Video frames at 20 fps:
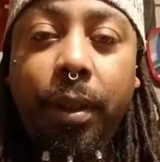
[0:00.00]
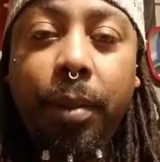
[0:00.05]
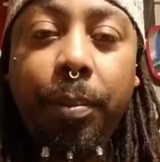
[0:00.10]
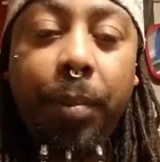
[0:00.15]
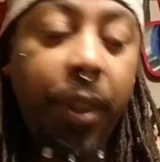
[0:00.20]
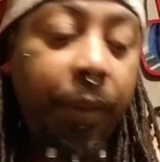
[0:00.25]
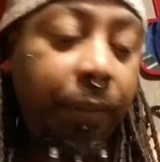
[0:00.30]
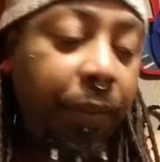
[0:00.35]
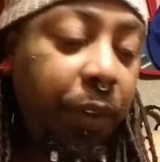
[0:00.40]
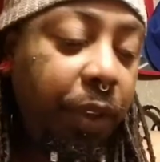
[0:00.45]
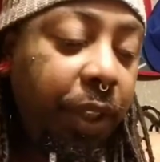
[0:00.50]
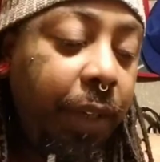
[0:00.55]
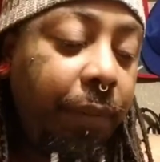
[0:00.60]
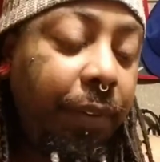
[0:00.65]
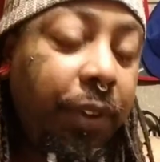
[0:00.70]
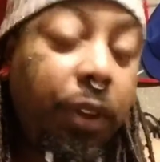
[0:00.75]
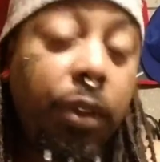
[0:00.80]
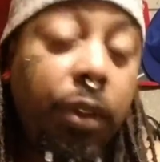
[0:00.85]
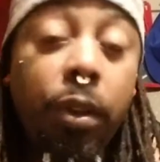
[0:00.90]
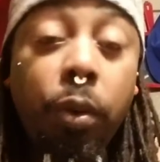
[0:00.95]
But if you give
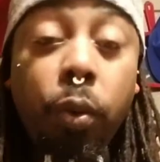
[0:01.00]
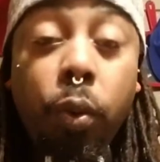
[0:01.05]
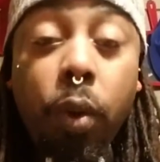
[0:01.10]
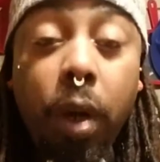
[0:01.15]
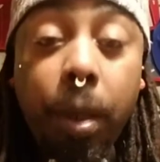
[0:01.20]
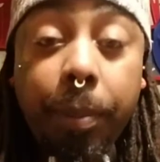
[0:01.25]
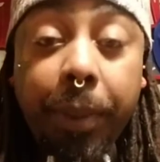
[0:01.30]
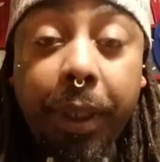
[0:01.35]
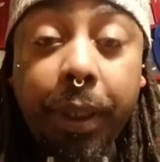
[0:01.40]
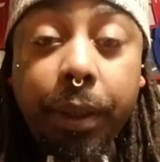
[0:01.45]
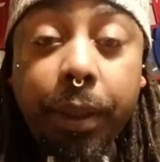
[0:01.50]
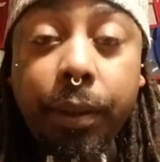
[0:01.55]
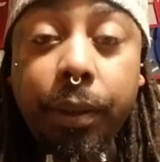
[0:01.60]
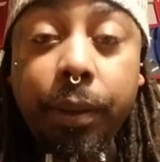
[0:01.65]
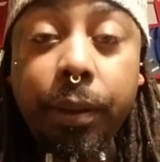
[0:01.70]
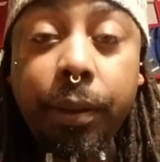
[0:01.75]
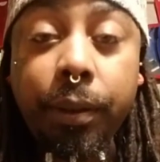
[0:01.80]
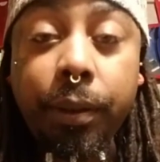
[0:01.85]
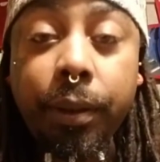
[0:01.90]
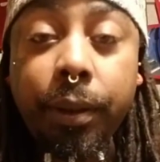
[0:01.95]
it to the woman,
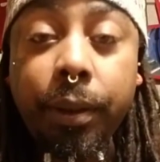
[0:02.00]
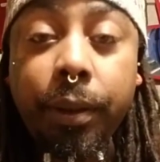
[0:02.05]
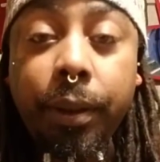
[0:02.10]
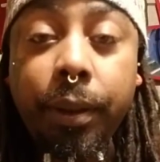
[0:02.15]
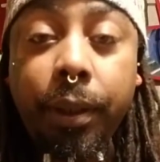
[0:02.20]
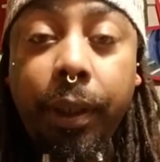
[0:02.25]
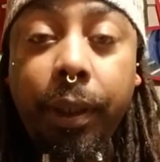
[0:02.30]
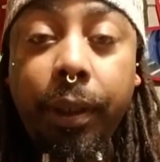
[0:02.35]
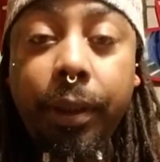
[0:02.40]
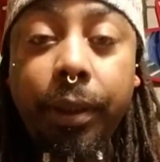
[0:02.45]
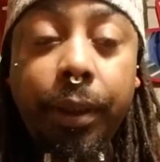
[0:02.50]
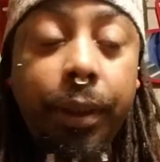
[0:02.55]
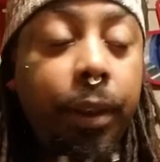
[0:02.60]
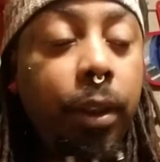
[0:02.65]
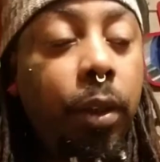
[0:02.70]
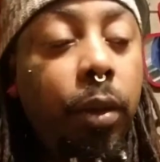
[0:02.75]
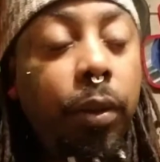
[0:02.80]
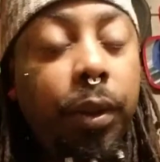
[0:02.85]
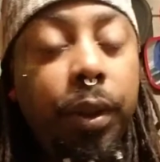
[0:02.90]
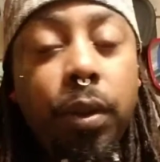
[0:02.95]
she
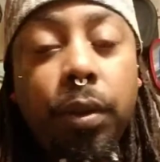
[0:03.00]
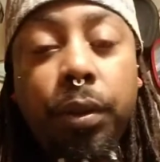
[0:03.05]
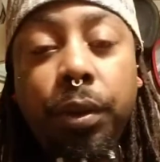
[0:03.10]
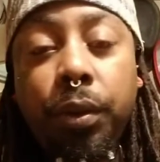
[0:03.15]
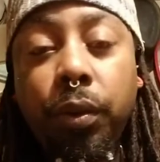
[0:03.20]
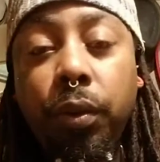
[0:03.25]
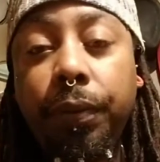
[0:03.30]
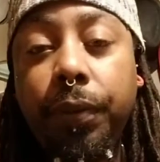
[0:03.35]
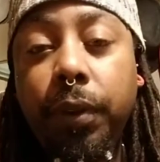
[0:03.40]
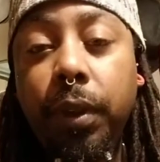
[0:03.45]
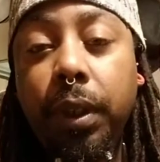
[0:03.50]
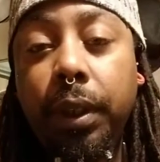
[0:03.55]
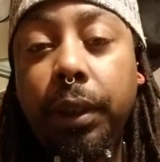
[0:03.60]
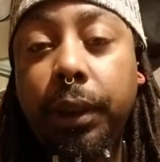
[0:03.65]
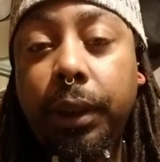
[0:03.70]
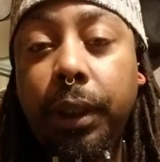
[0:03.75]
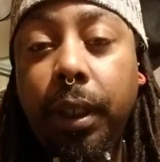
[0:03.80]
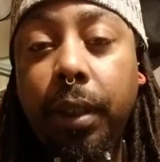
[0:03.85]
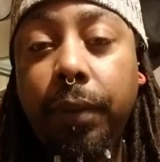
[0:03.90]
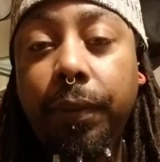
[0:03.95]
only going to do it for
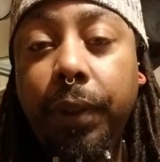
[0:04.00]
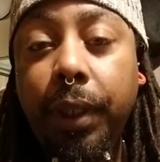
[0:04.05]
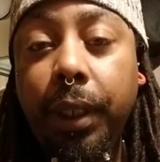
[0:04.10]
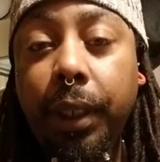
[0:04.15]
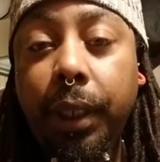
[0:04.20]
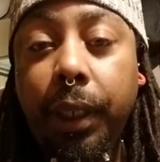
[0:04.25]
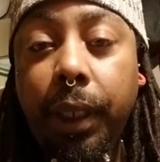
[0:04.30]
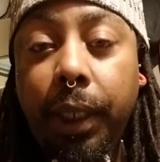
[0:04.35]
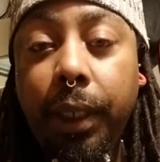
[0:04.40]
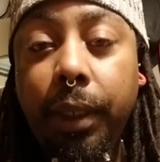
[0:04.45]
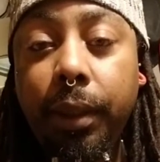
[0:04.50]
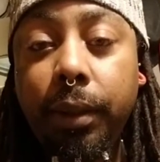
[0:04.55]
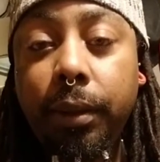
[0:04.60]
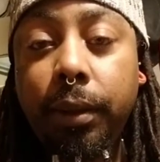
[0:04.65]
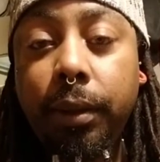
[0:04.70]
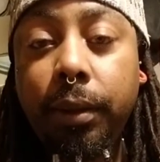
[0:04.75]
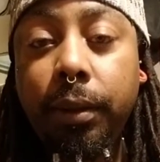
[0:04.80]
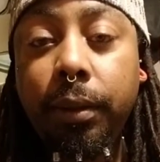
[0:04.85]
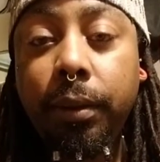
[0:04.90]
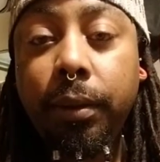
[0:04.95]
herself and her kids.